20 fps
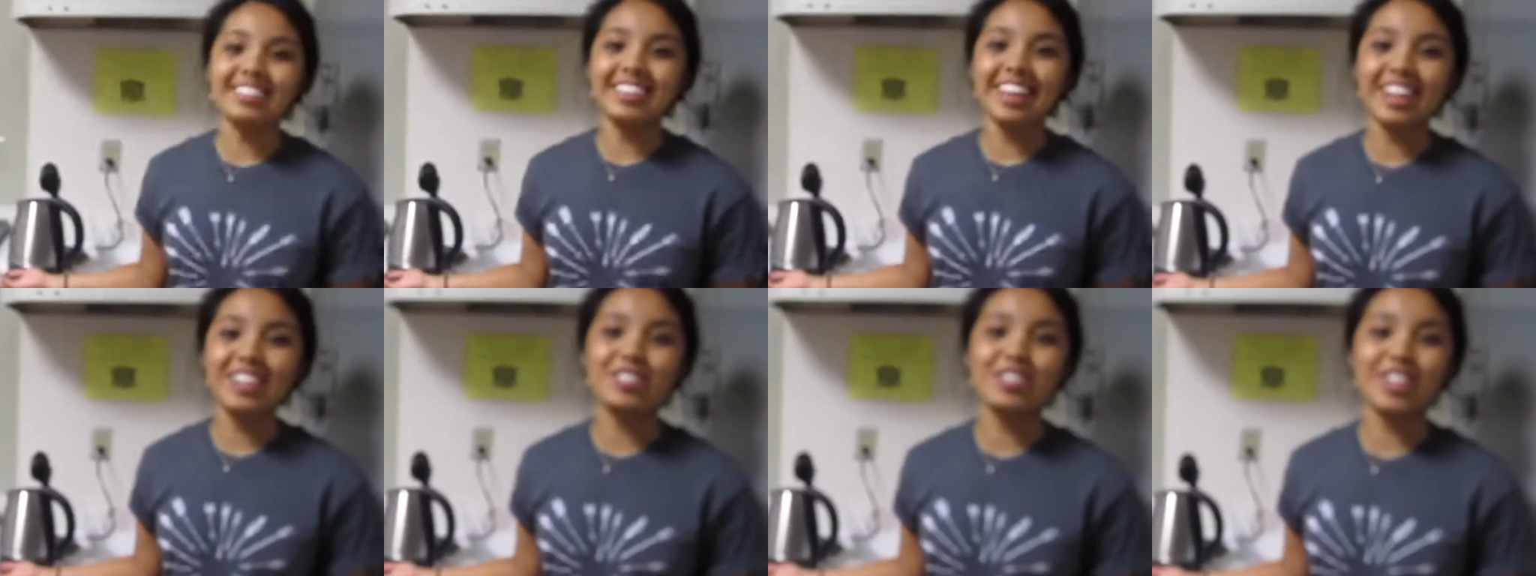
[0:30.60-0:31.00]

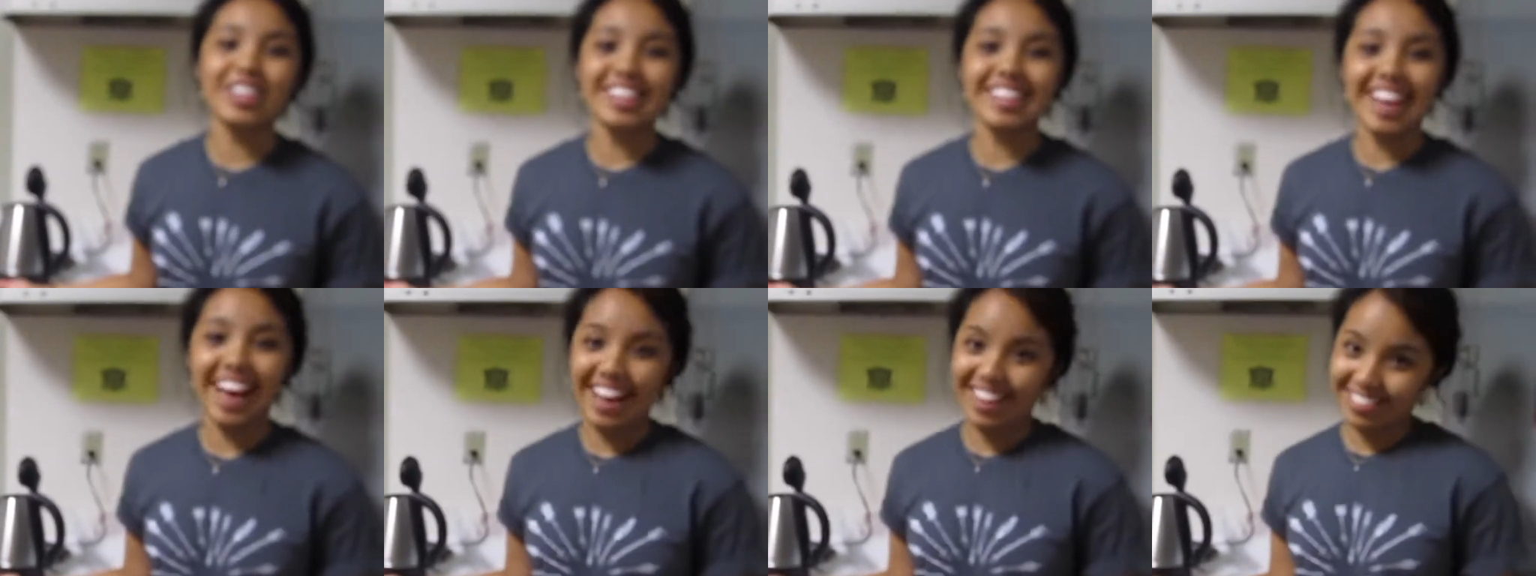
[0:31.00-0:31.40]
electric
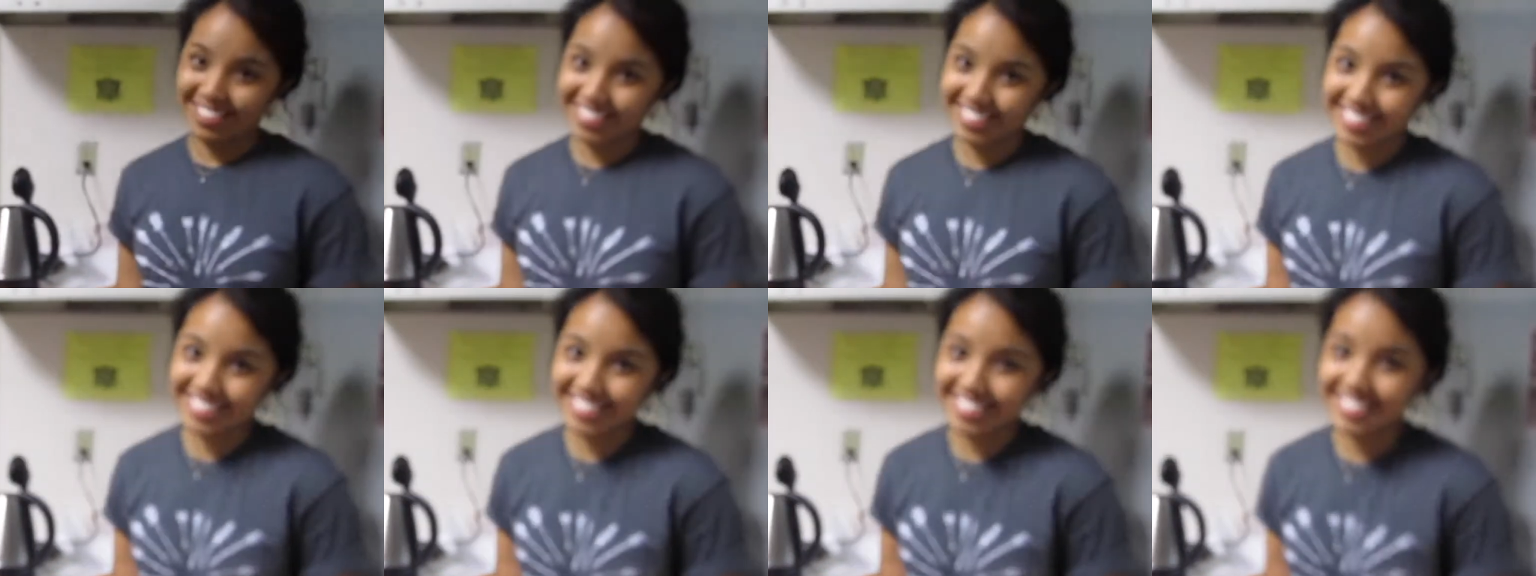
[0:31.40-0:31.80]
kettle.
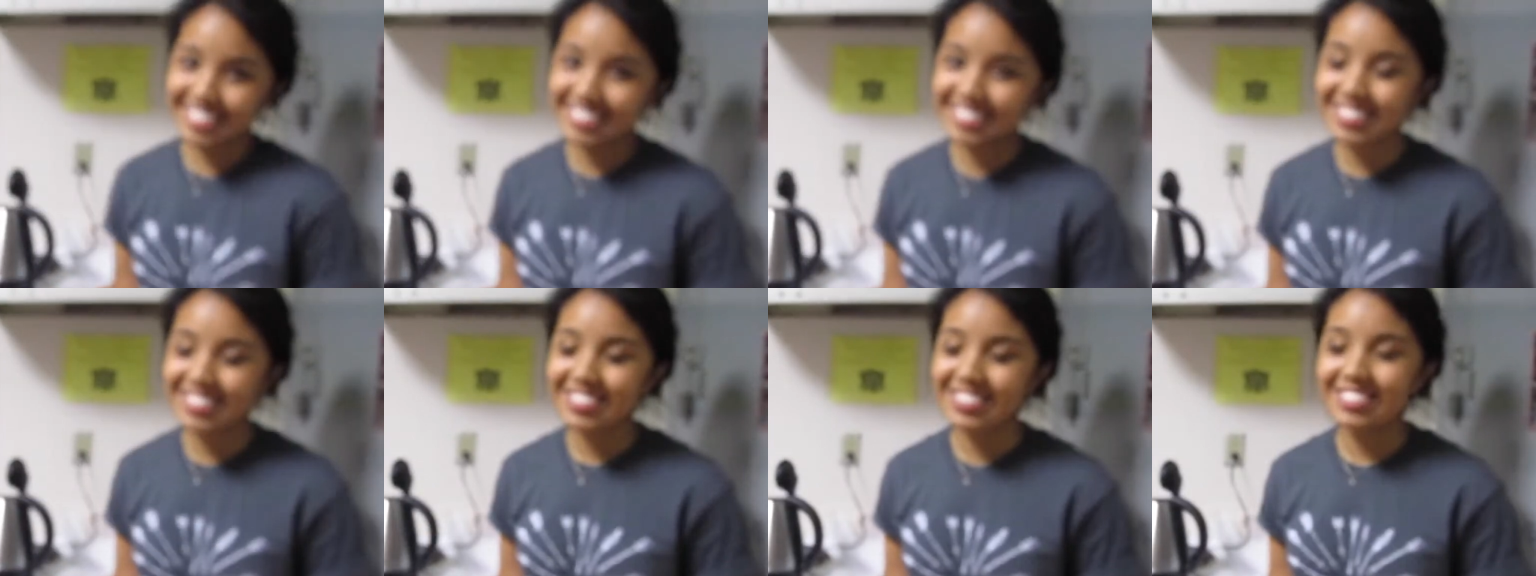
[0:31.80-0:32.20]

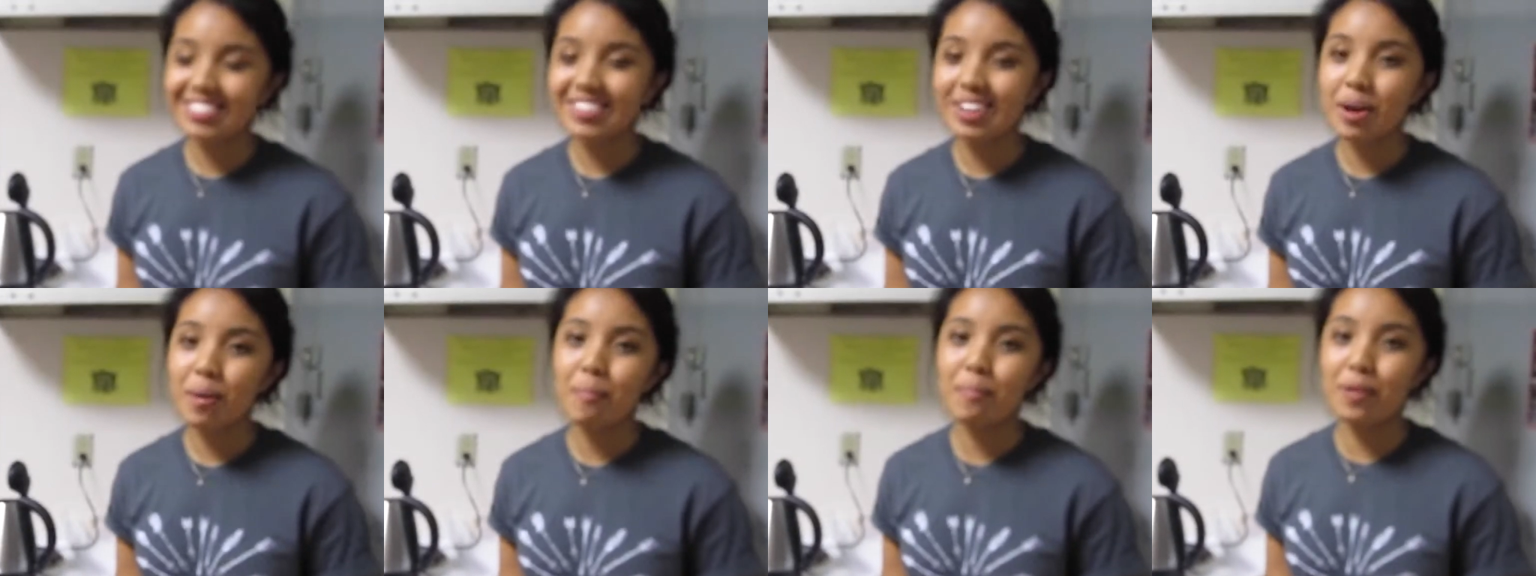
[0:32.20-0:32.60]

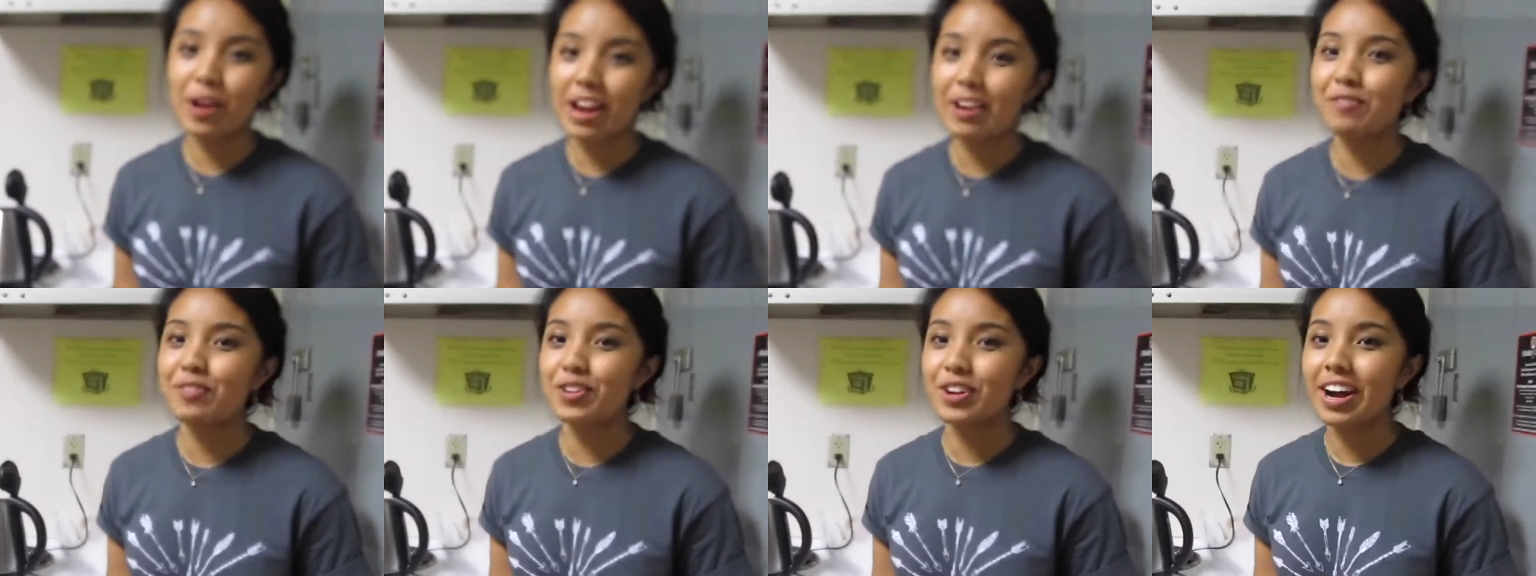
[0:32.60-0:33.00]

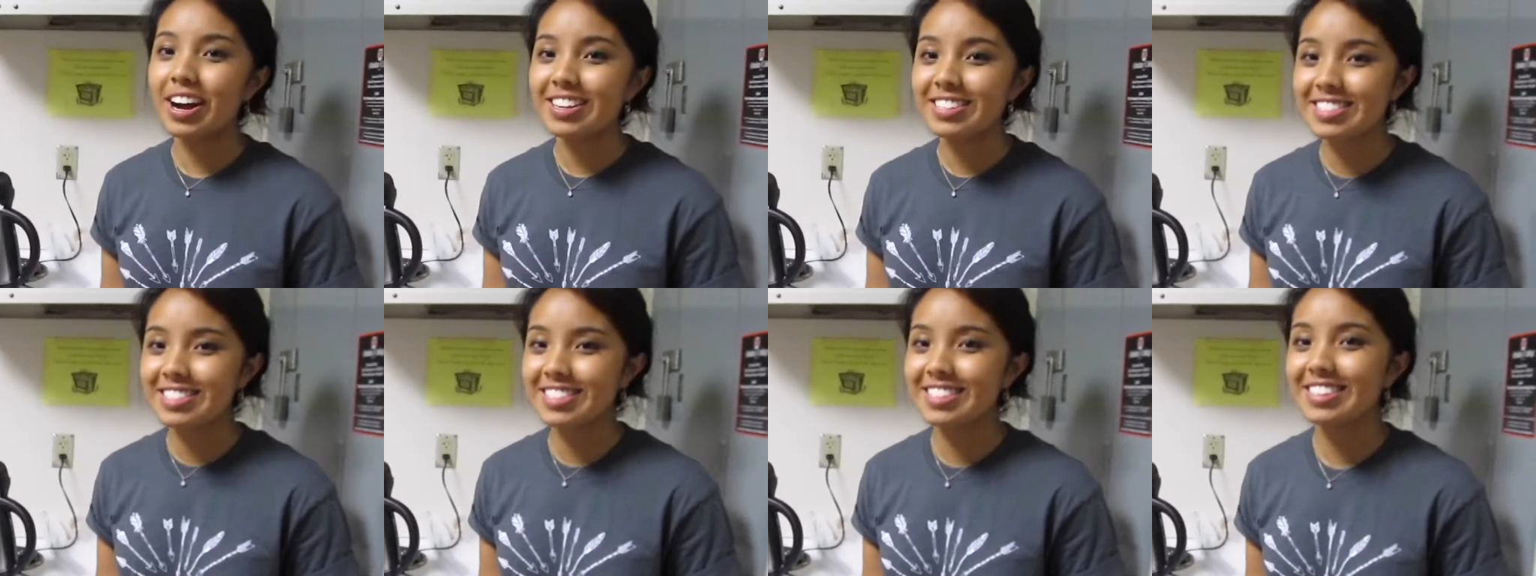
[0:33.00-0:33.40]
Pray for us.